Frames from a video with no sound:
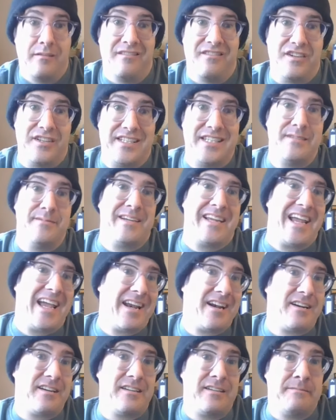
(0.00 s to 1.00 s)
For Team
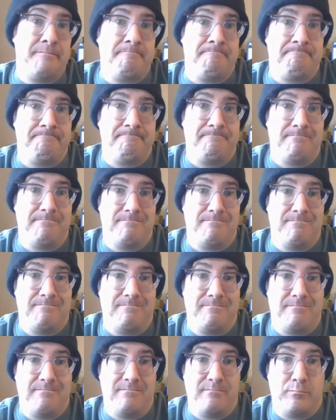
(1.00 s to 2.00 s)
Canada,
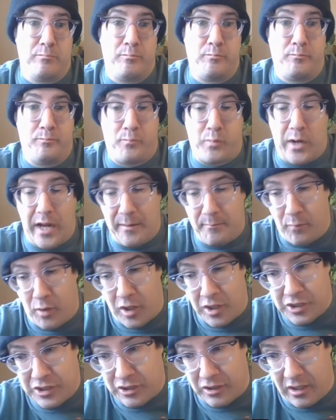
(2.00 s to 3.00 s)
Brad
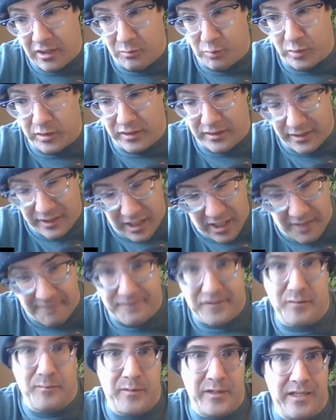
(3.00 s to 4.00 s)
Marchand would
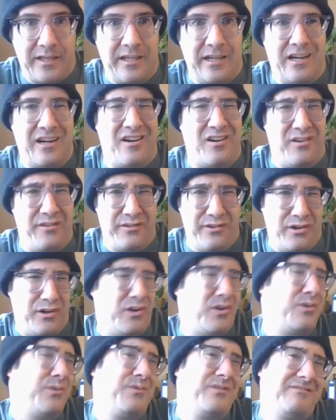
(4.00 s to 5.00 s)
love to be there,
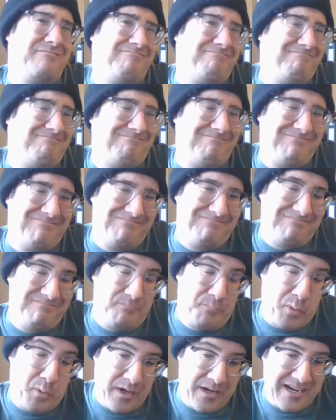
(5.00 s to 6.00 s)
although
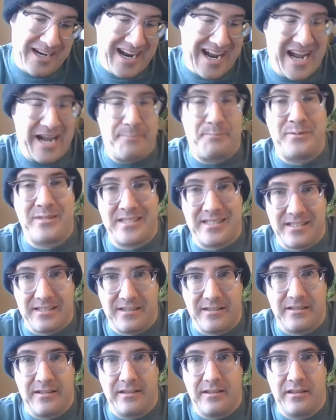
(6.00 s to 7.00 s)
perhaps
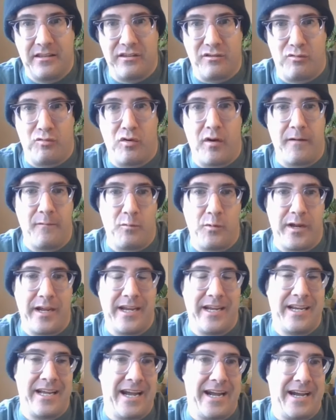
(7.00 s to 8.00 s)
the
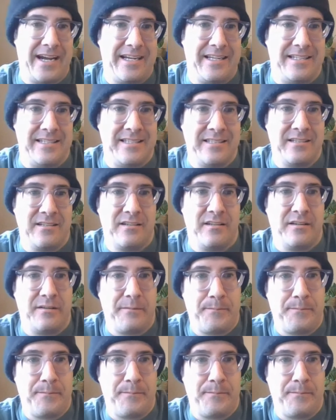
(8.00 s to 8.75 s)
runway has